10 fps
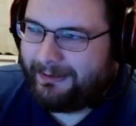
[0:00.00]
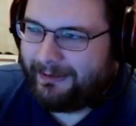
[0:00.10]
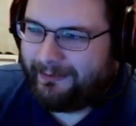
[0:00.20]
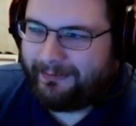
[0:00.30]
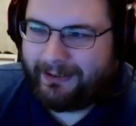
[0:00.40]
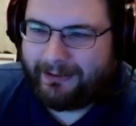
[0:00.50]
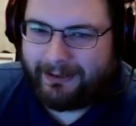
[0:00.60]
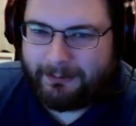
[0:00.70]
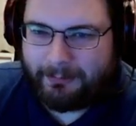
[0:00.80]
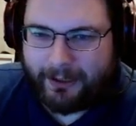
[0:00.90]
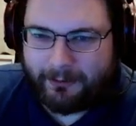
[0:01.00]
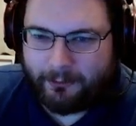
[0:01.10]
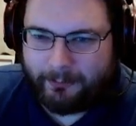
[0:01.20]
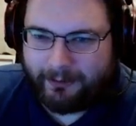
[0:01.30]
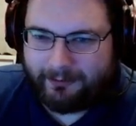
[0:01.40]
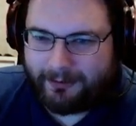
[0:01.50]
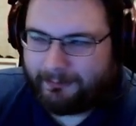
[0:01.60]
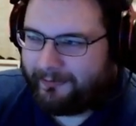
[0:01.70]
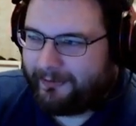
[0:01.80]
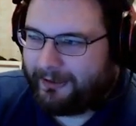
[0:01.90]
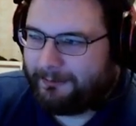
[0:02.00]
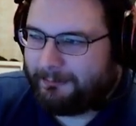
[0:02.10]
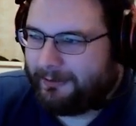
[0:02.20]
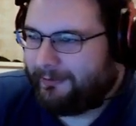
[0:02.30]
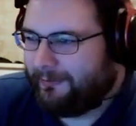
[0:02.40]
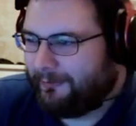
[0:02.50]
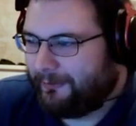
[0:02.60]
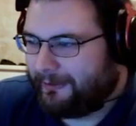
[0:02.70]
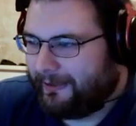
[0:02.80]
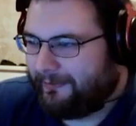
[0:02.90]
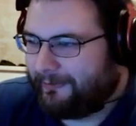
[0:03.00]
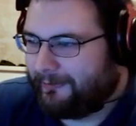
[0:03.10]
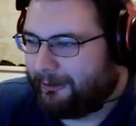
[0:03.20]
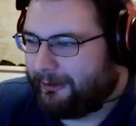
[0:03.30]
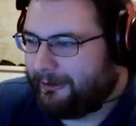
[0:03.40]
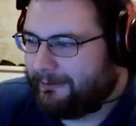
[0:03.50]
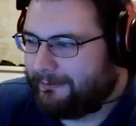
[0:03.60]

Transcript: it's not like it bothers me every time I see it, but it's just unnecessary.